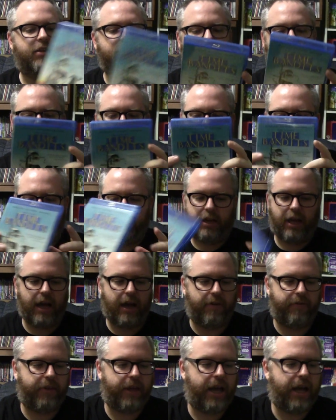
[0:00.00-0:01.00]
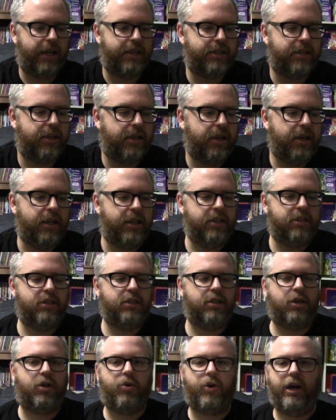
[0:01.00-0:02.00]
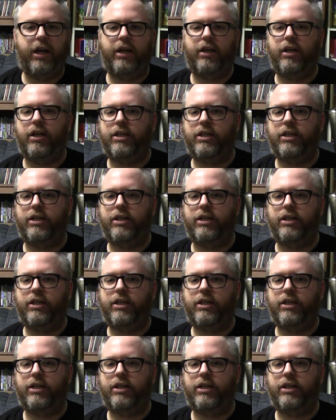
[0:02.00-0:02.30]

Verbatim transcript: So I'm glad to have that. This is a great